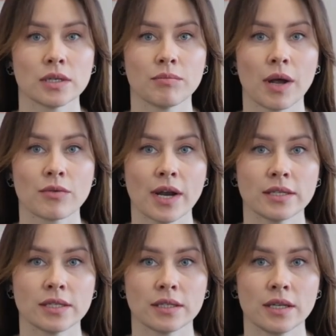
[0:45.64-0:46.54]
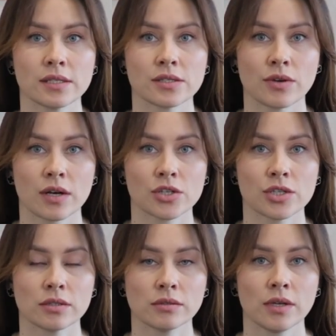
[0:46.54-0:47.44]
by written
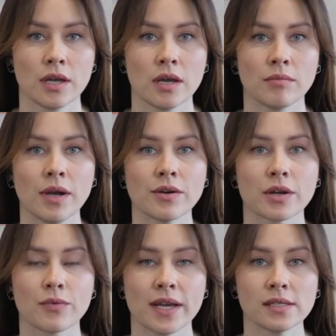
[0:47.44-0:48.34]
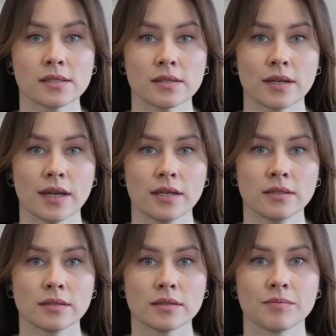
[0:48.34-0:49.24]
instruction, by request
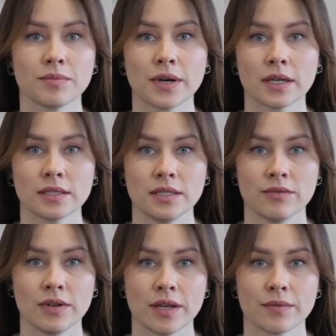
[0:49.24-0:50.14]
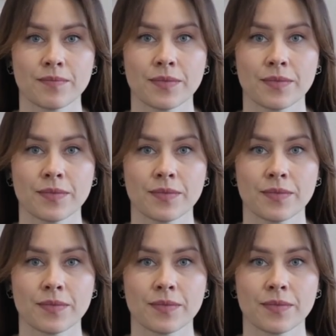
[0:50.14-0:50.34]
and proactively.